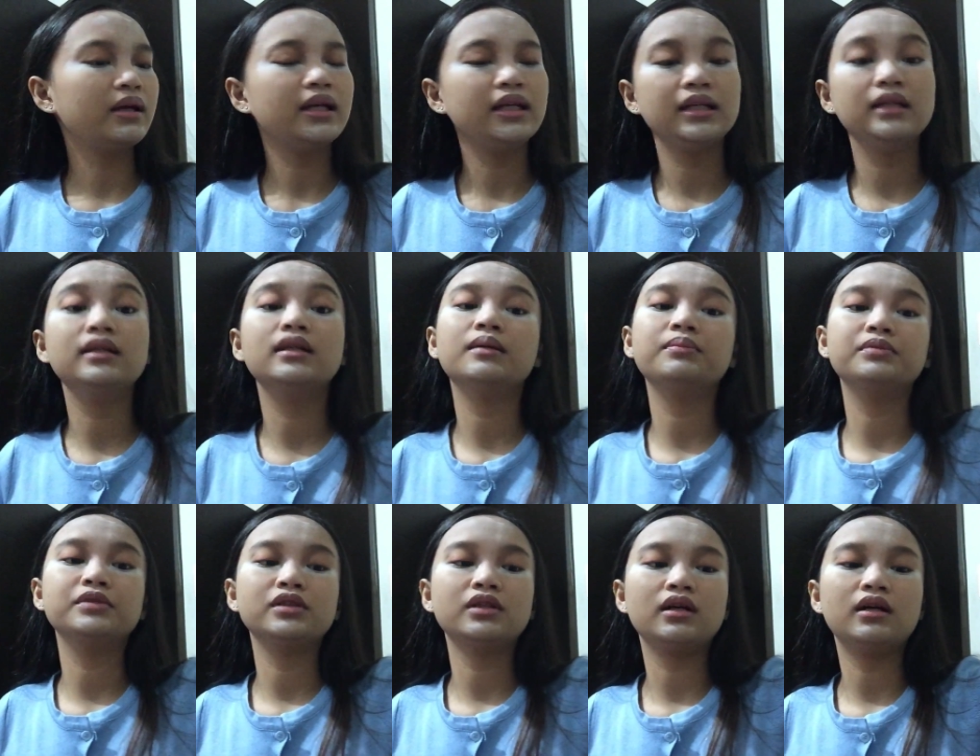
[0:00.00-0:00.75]

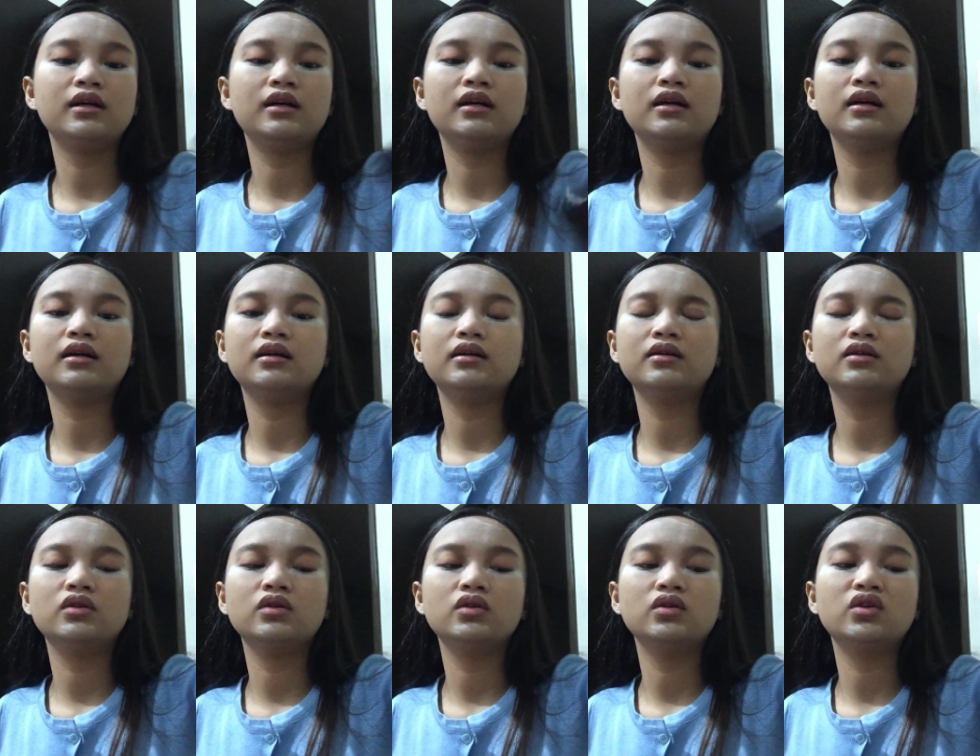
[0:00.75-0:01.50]
mahirap siyang
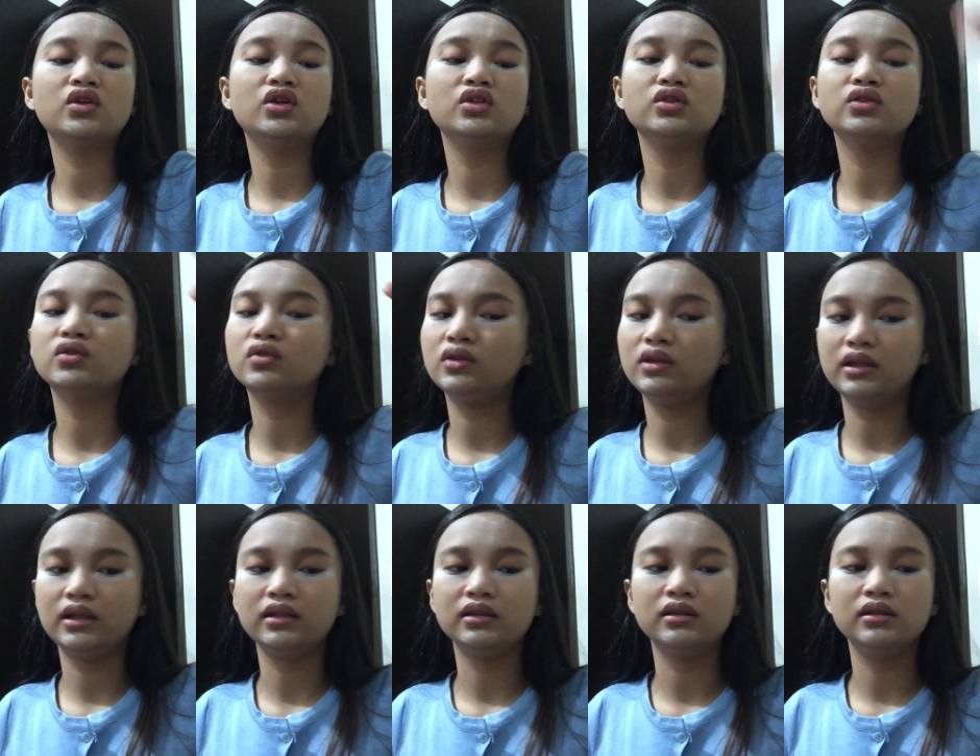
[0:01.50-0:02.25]

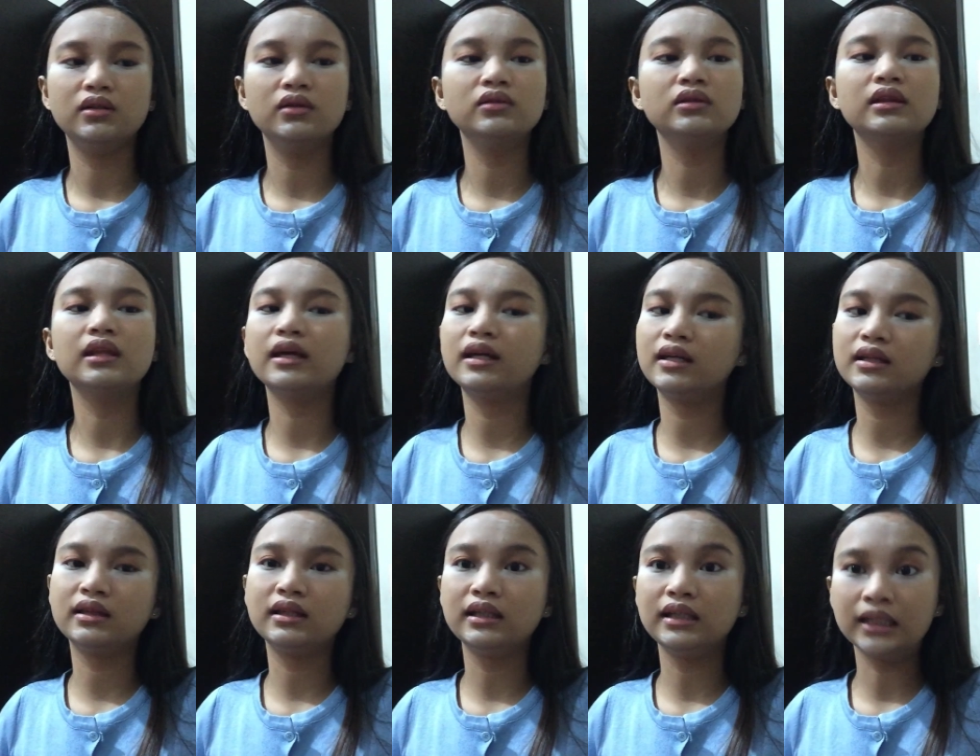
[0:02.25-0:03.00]
controlin. Don't let
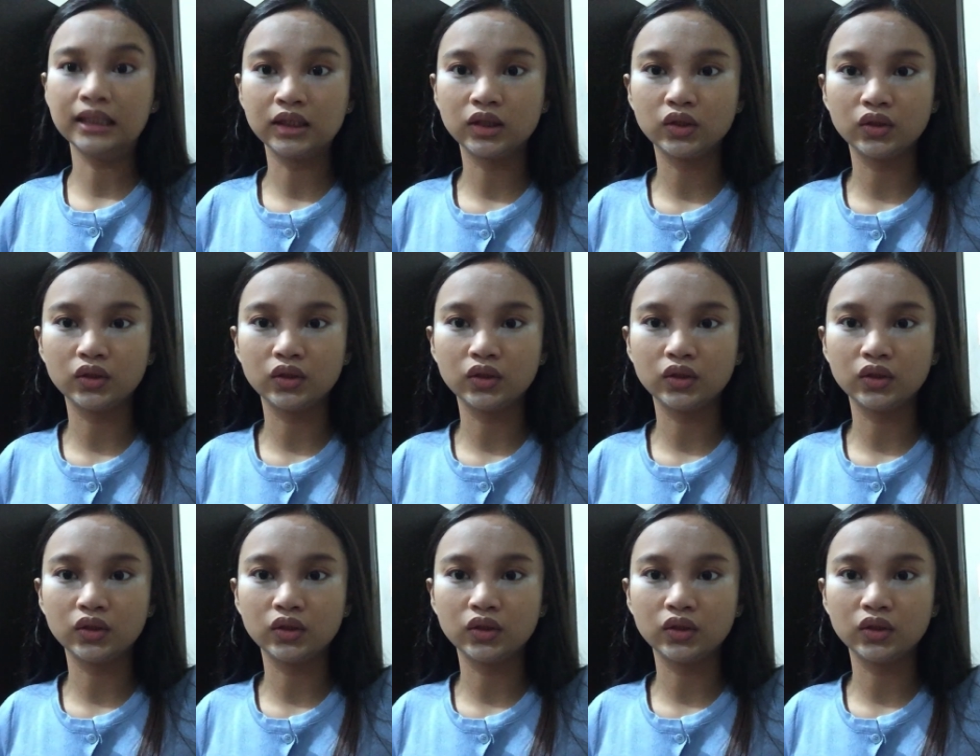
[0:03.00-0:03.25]
it eat